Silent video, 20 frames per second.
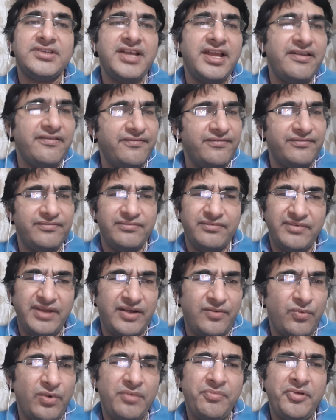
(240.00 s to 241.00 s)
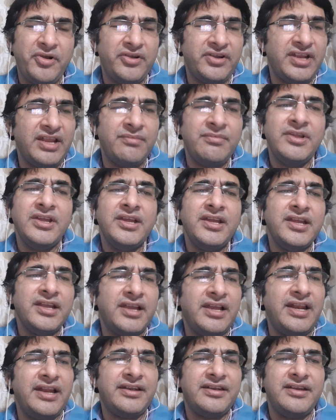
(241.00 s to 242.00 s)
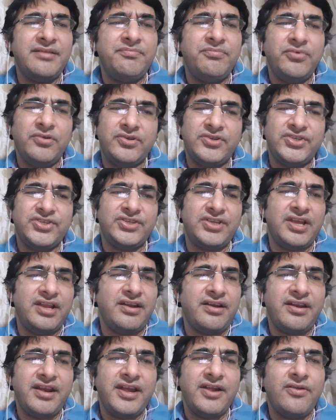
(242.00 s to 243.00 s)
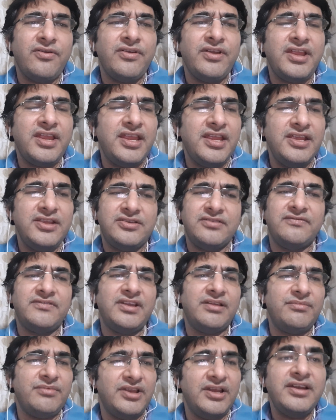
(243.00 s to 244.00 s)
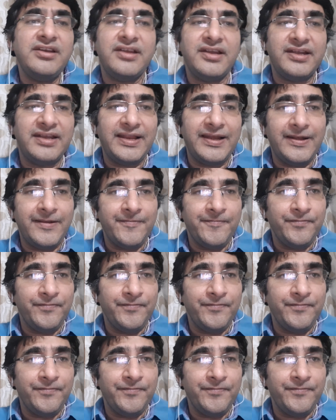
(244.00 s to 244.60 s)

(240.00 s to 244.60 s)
I have at one point in time collected books and read on each of them in detail.